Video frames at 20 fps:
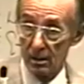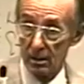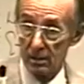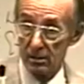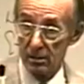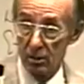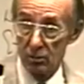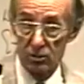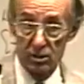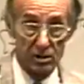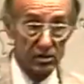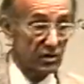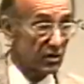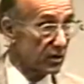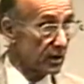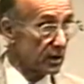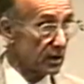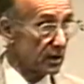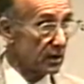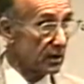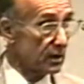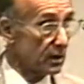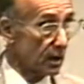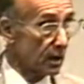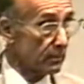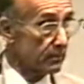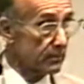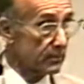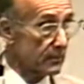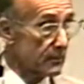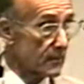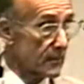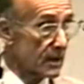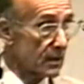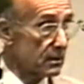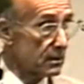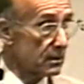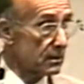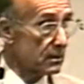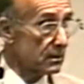Notice the
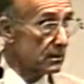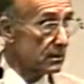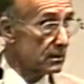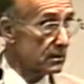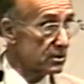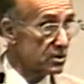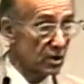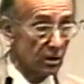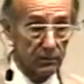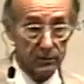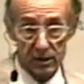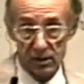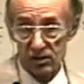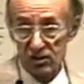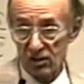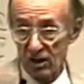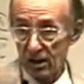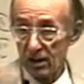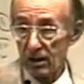chauvinistic